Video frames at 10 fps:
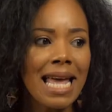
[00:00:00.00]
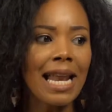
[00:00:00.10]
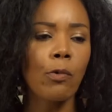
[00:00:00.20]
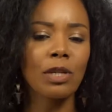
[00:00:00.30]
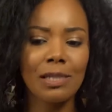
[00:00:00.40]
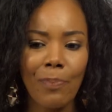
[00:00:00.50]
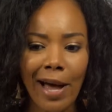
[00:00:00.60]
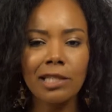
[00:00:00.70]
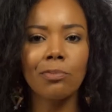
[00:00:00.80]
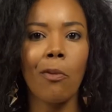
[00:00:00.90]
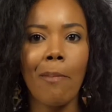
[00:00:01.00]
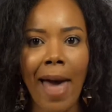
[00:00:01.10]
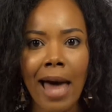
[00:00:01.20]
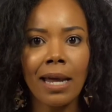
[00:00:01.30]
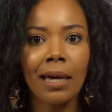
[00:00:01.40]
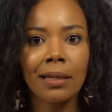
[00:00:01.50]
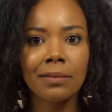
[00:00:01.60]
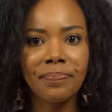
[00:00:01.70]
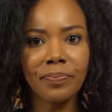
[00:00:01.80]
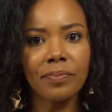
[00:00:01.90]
in a respectable manner.